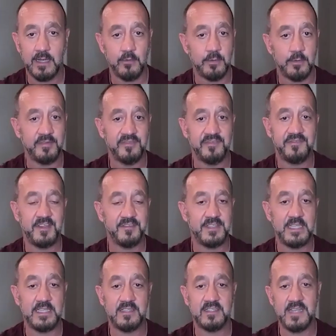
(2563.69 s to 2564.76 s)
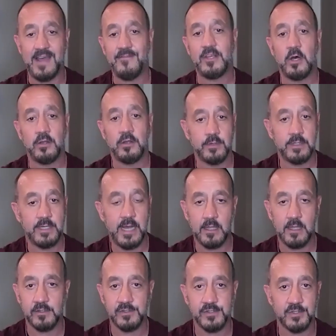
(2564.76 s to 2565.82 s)
It would have been
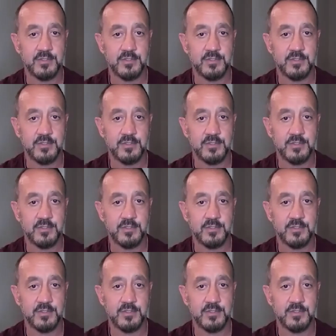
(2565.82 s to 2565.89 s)
$5,700